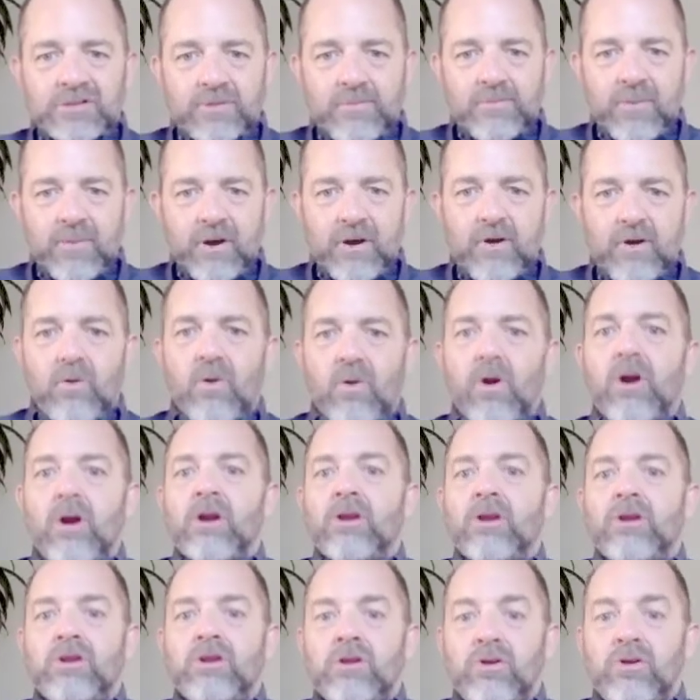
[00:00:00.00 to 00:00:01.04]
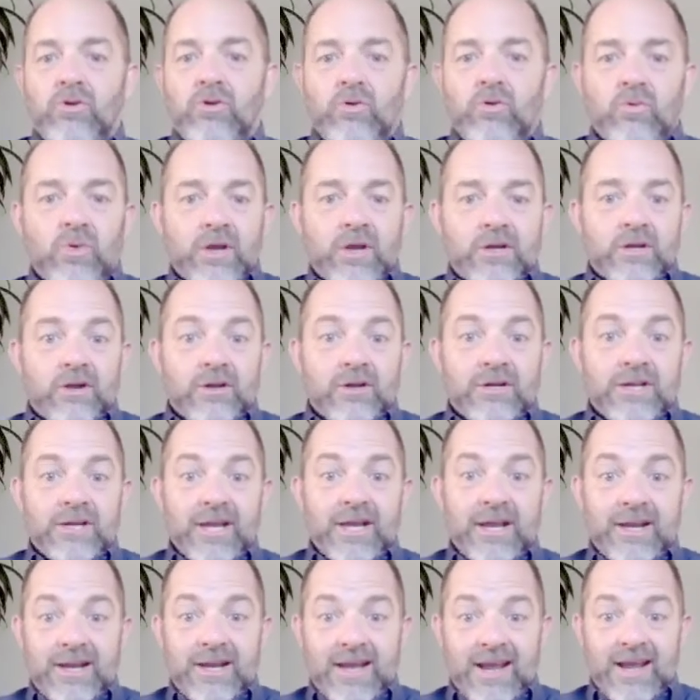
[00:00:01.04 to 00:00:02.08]
part, or you and your
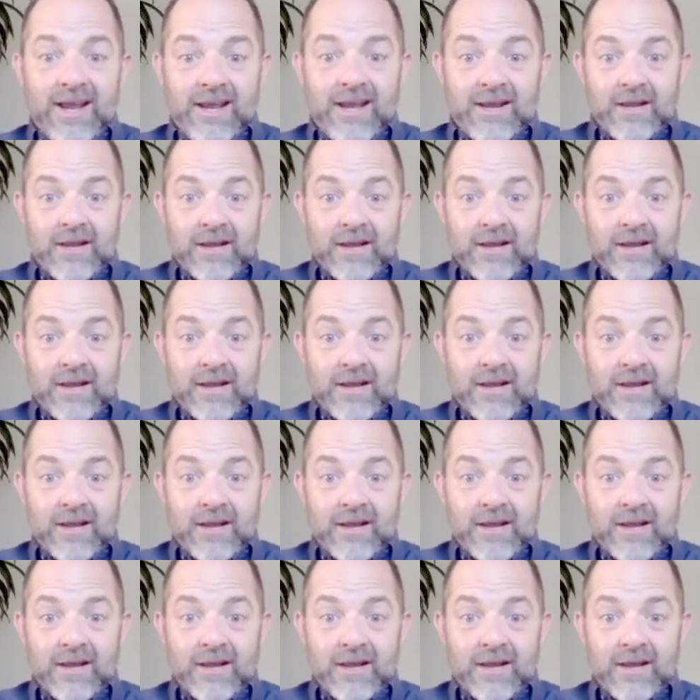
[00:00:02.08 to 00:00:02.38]
DNA